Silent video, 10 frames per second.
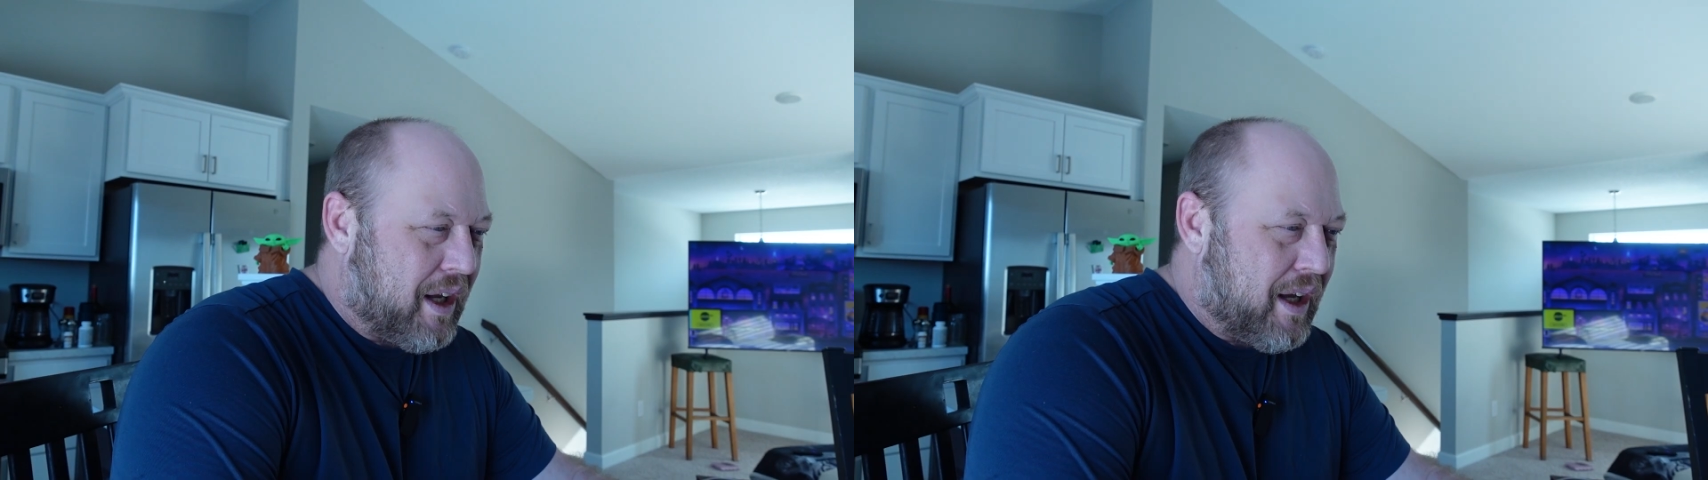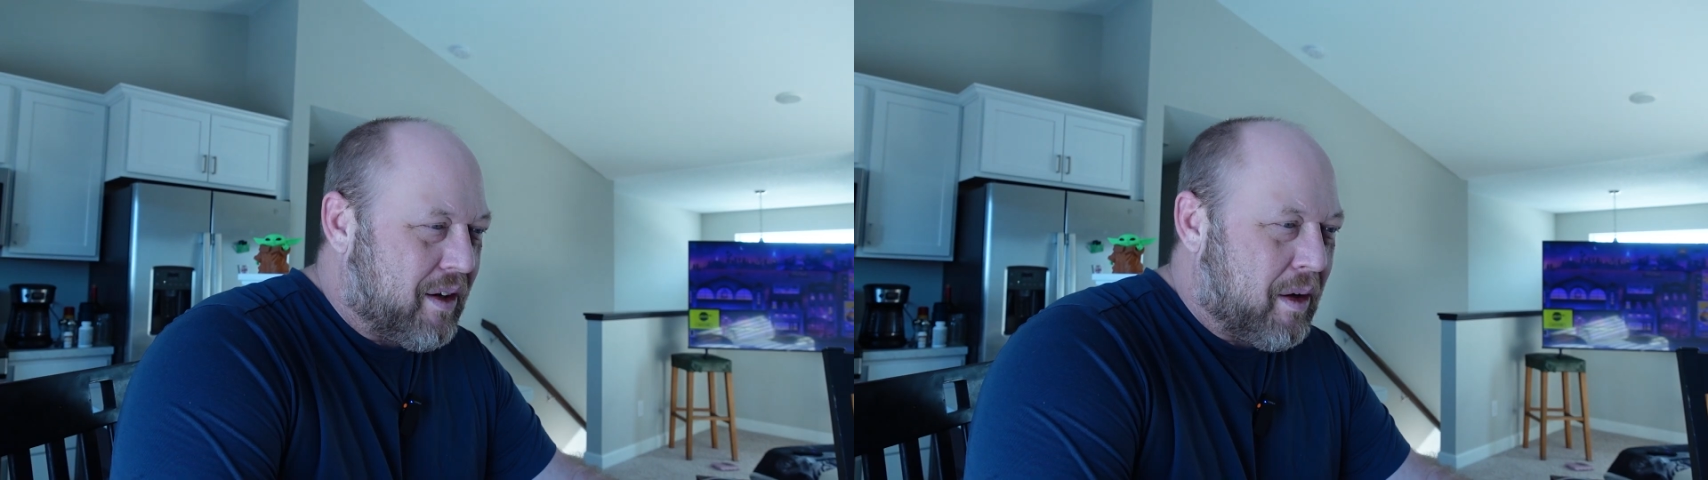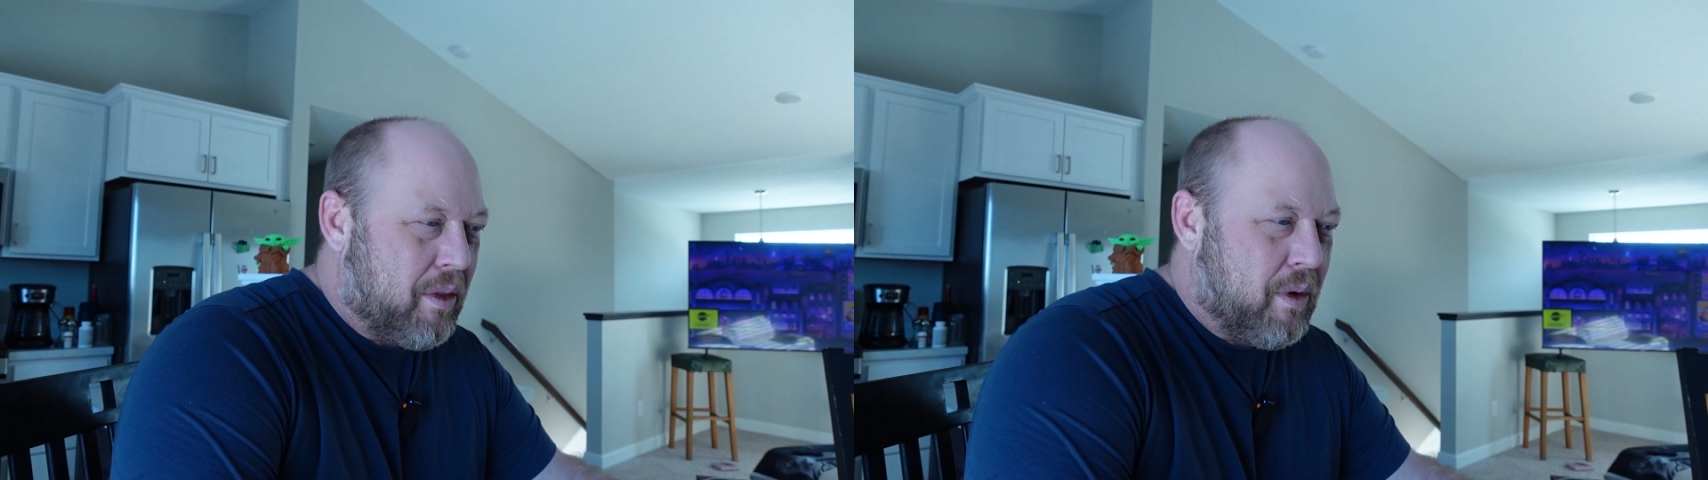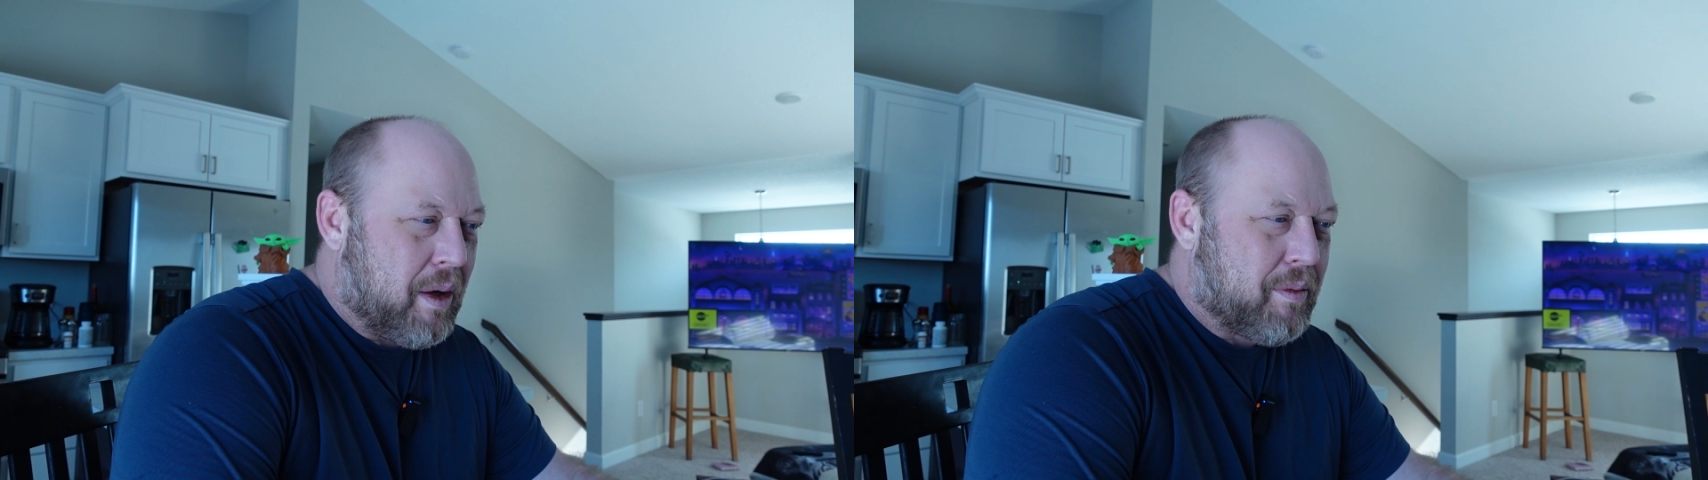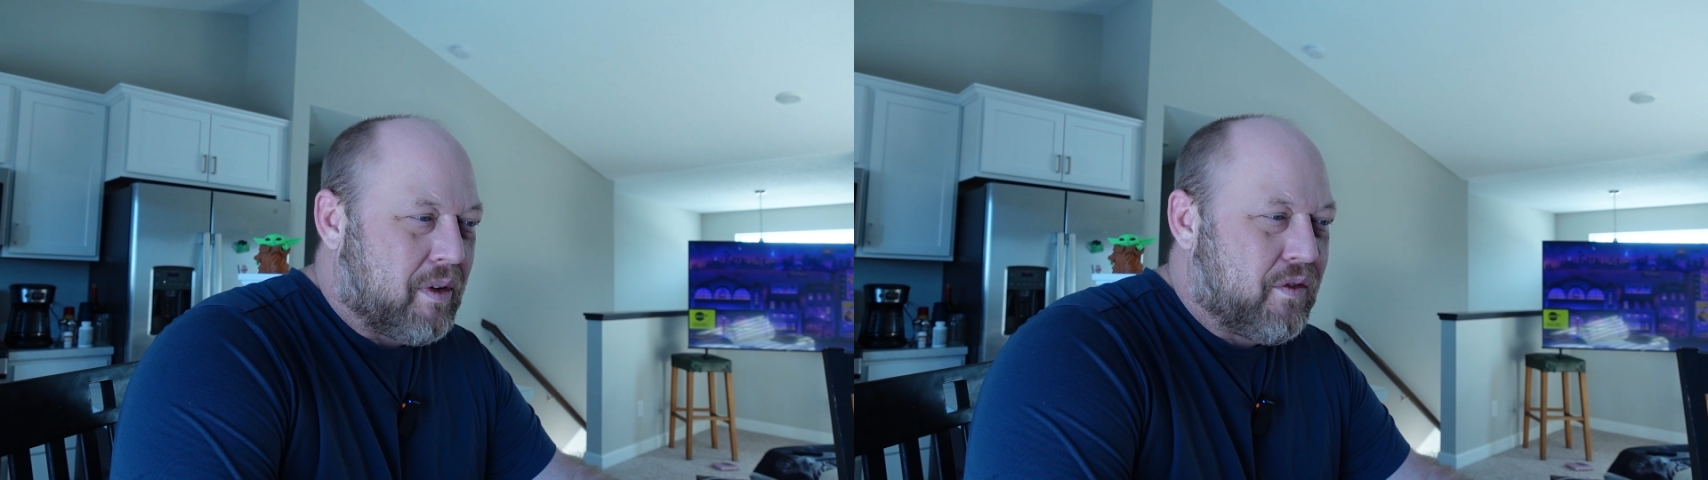to add all the way
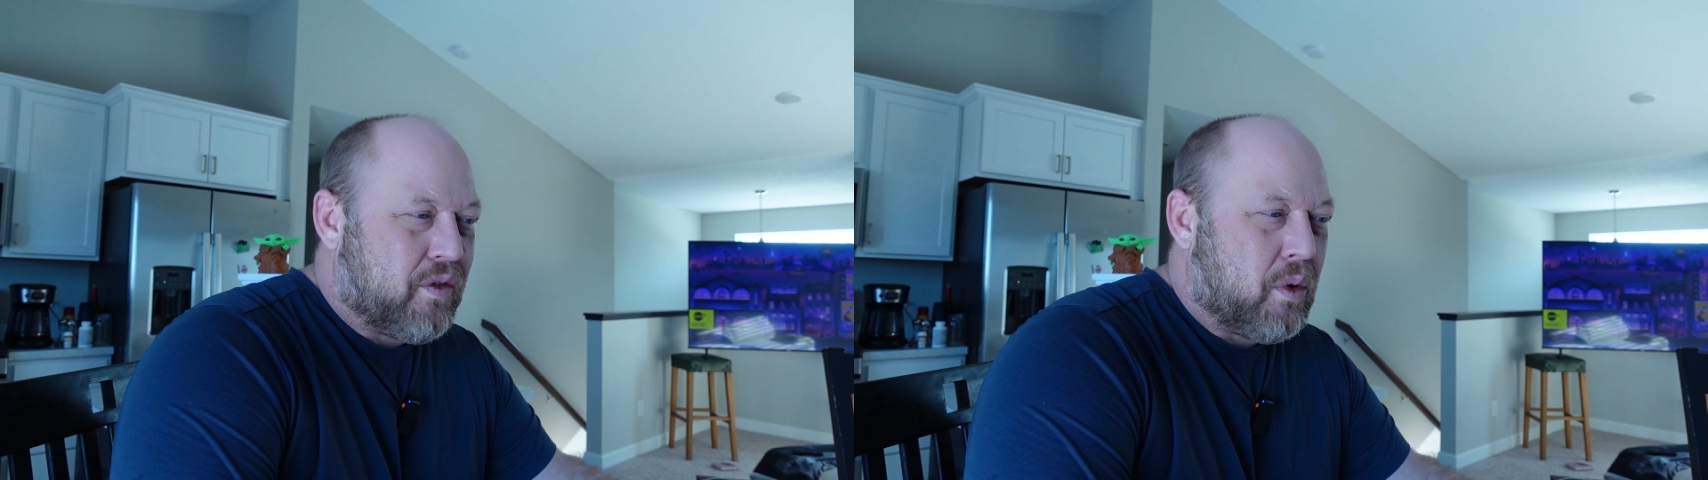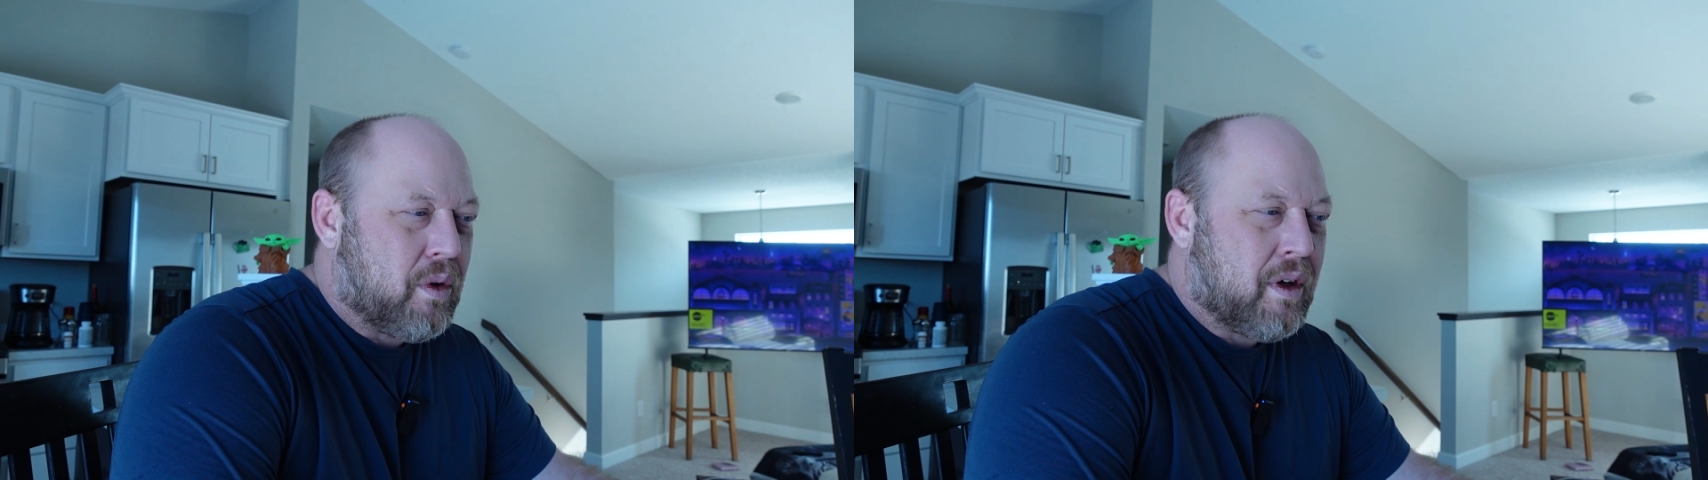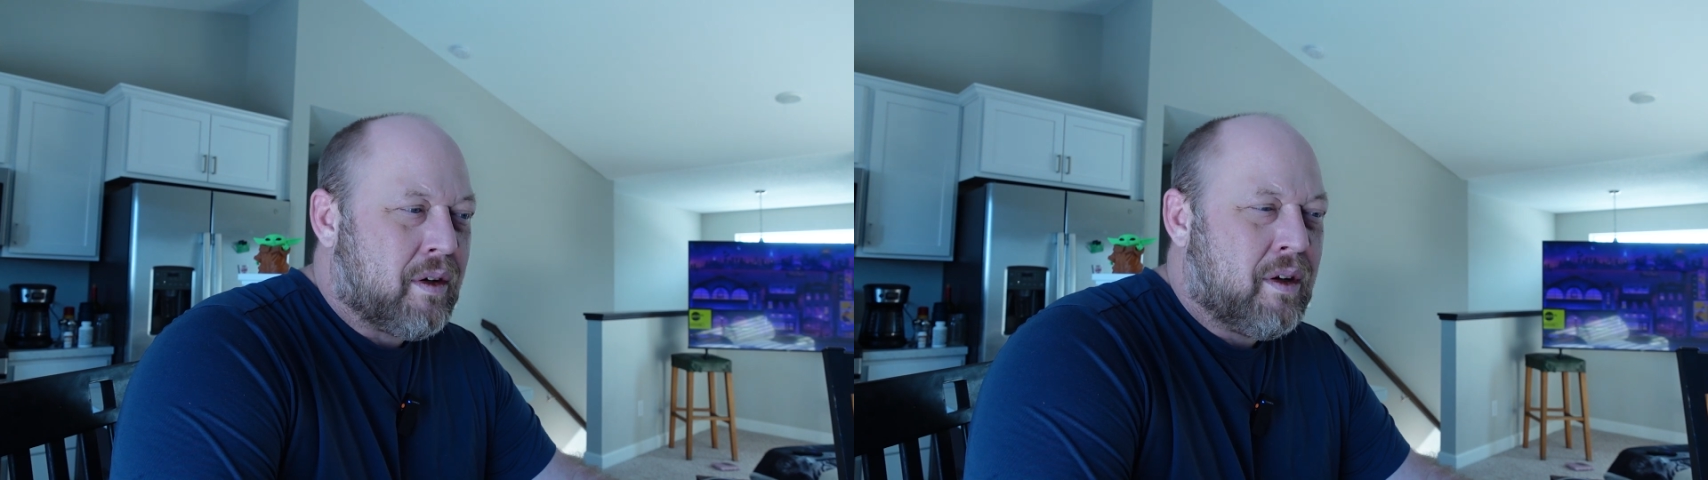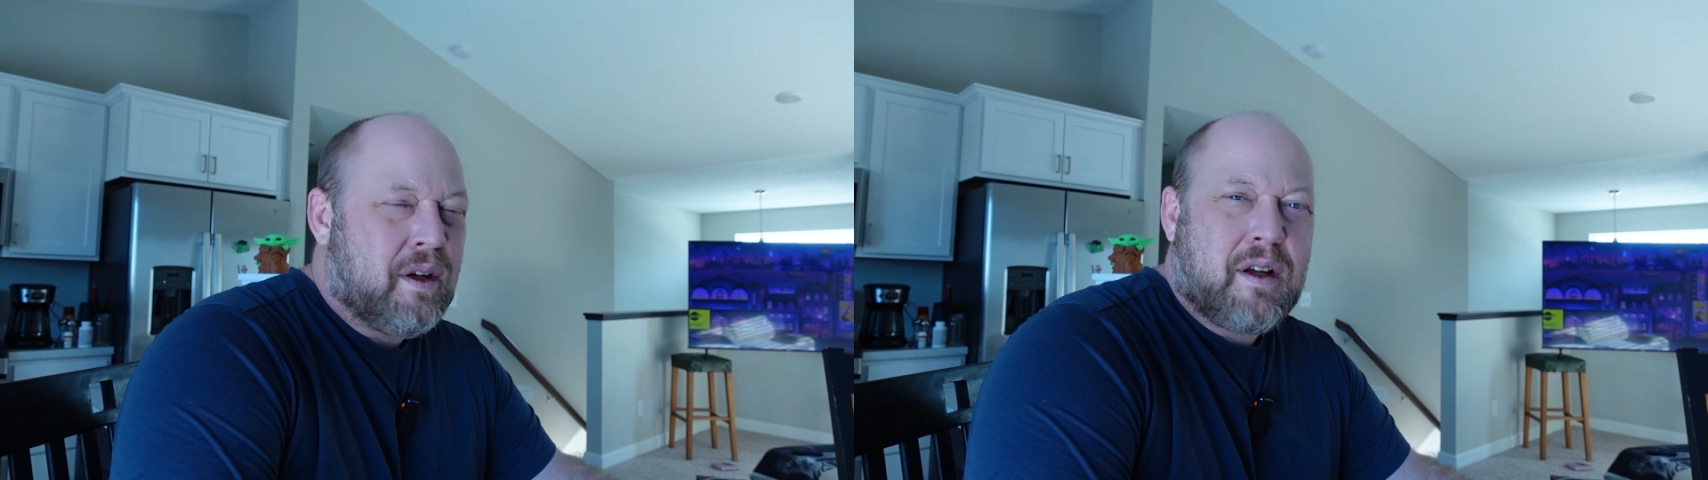up to 4